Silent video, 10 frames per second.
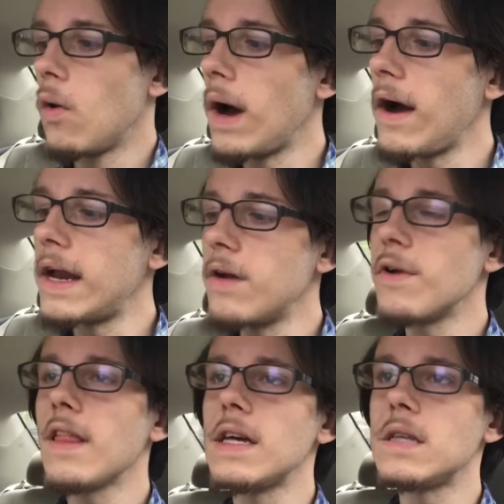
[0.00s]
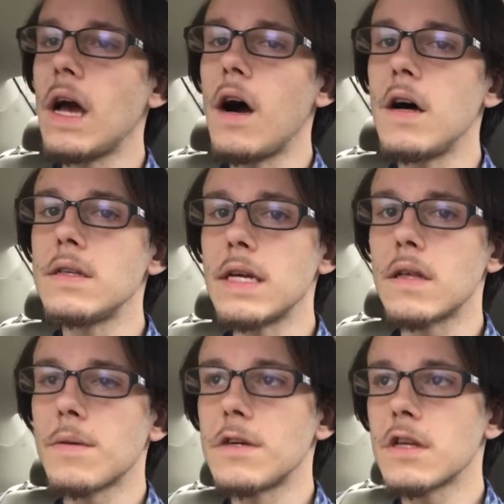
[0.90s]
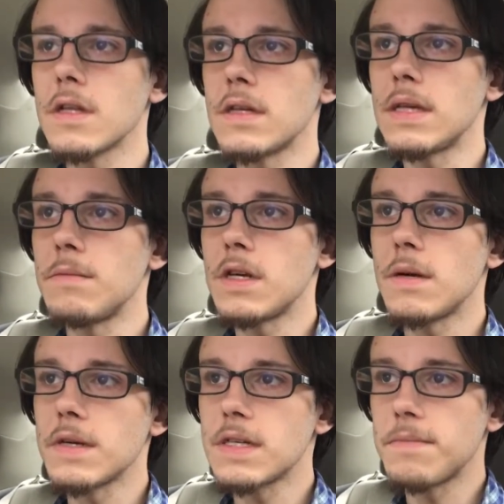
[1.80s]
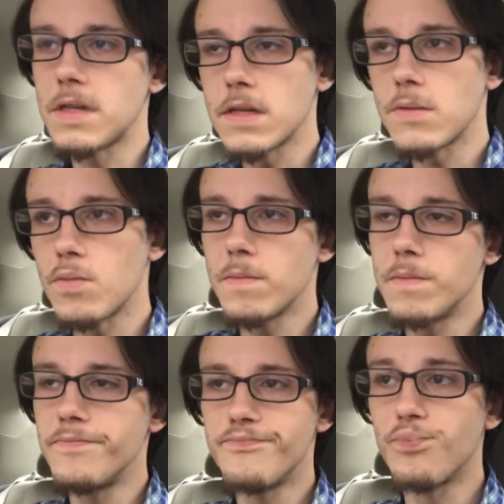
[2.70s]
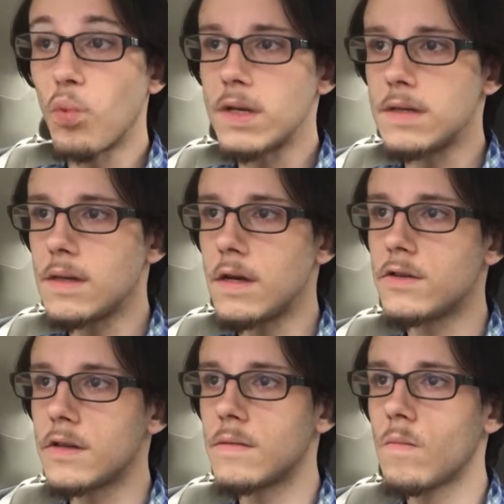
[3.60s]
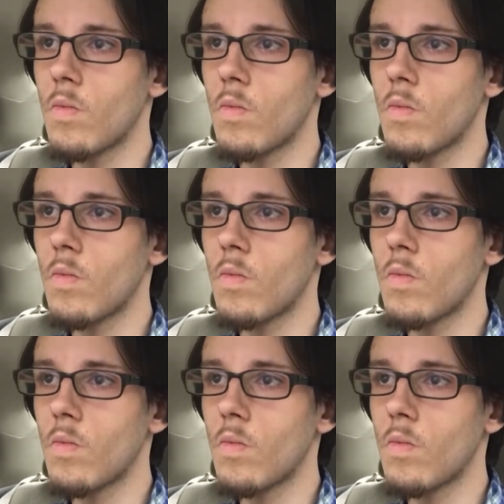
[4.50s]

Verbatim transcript: I didn't realize they all take the commercial at the same time, except this one station.